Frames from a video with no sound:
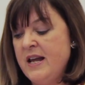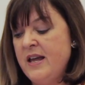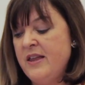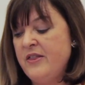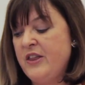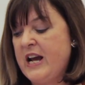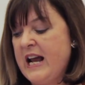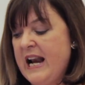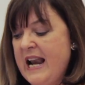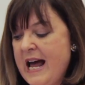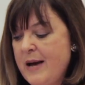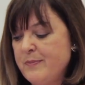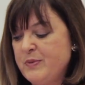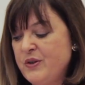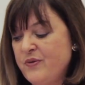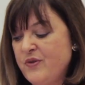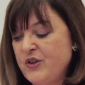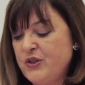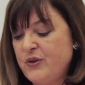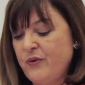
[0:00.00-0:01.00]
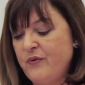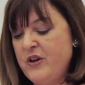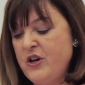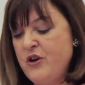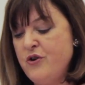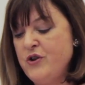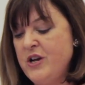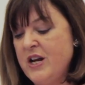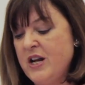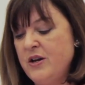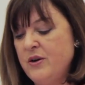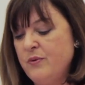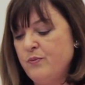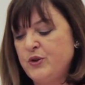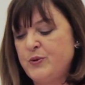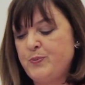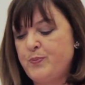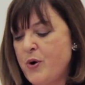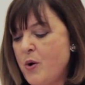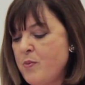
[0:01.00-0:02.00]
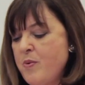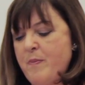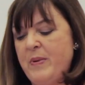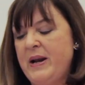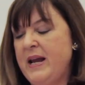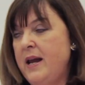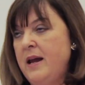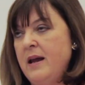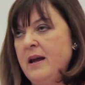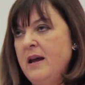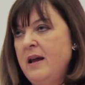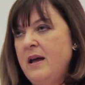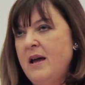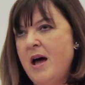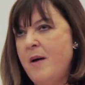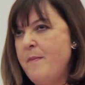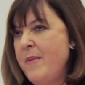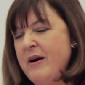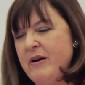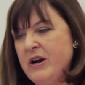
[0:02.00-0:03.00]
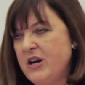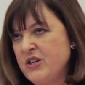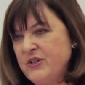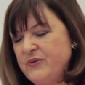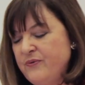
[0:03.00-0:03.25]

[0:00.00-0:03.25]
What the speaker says: the collapse of the Soviet Union was probably America's